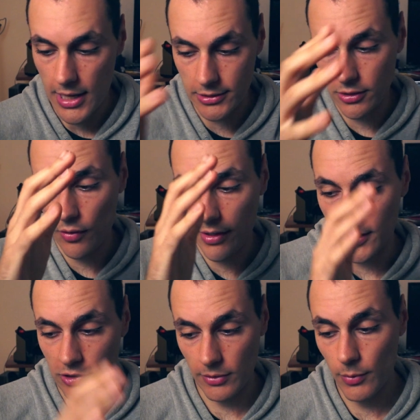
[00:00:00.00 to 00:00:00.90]
It's going
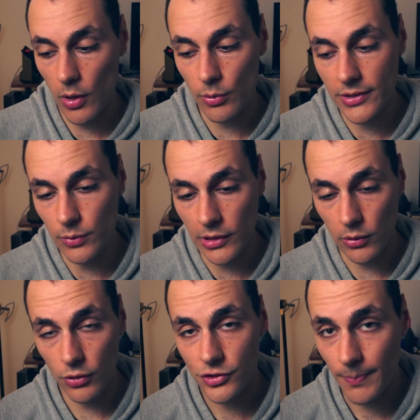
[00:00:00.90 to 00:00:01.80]
extremely well. We
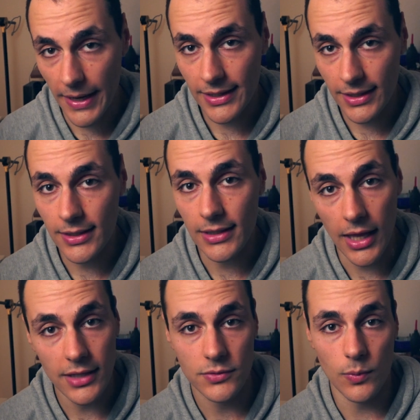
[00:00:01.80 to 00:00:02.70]
launched beta
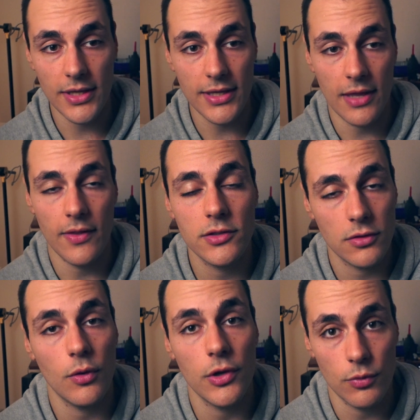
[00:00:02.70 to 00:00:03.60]
last week and that's
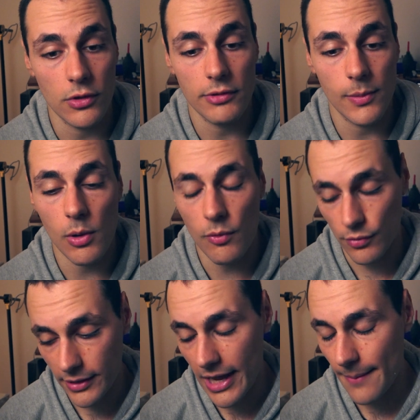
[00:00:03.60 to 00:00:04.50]
going really, really well. We're
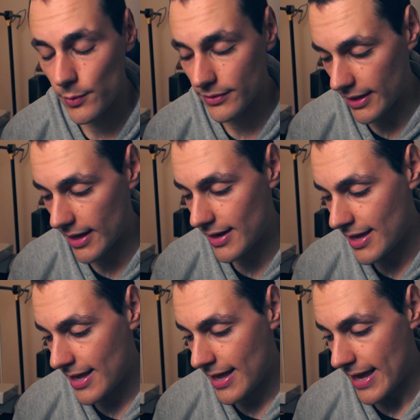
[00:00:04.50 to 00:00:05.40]
really happy with that
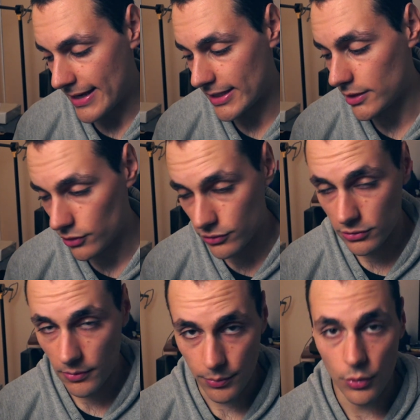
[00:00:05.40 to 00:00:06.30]
and getting users
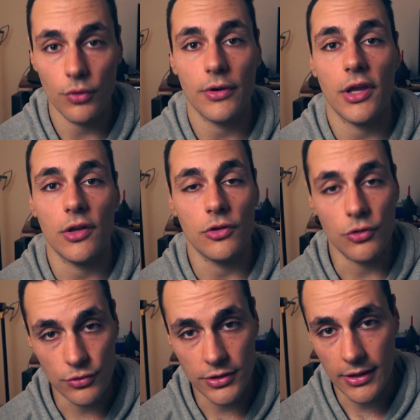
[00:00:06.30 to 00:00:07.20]
on board and
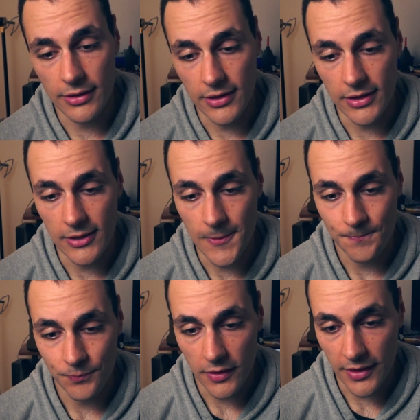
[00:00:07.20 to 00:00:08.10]
using
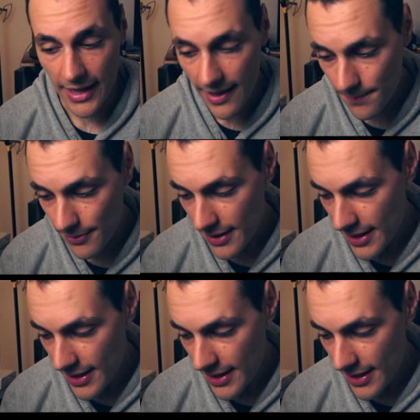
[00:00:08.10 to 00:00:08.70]
the app.